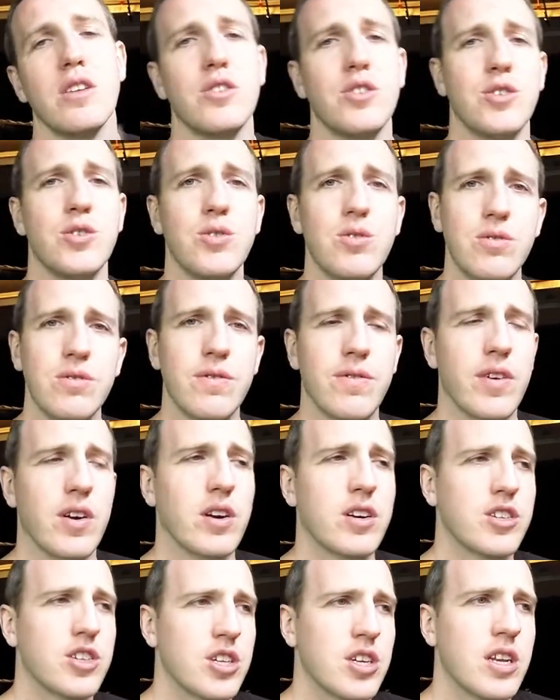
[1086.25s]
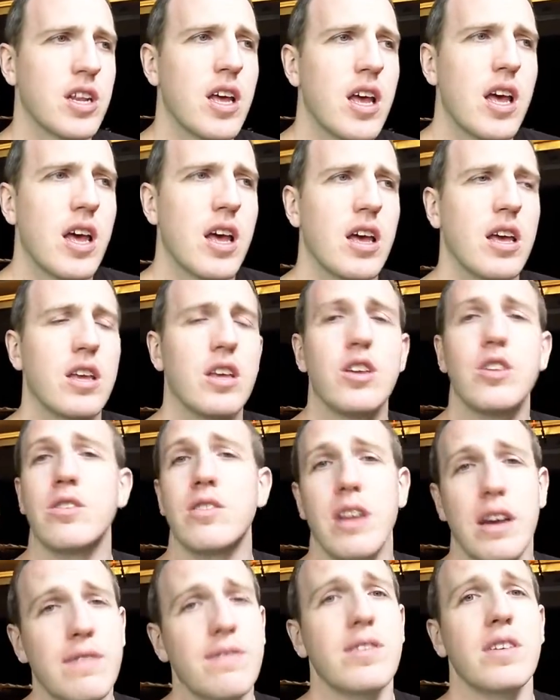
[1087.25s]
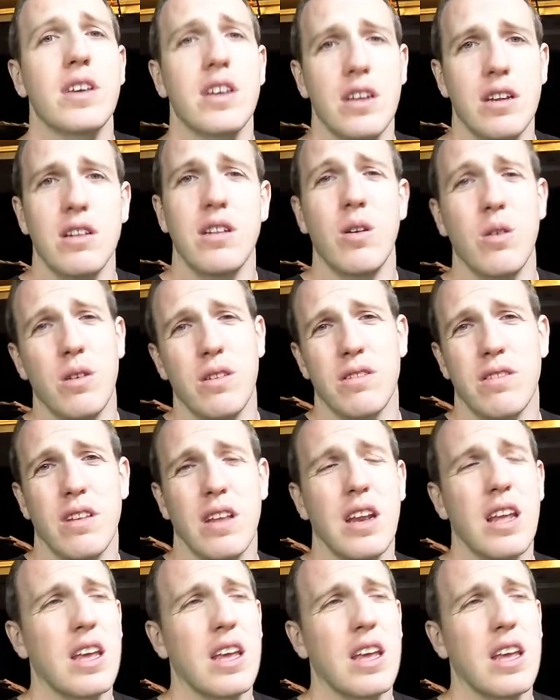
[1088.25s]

tuned version, you're definitely going to notice it.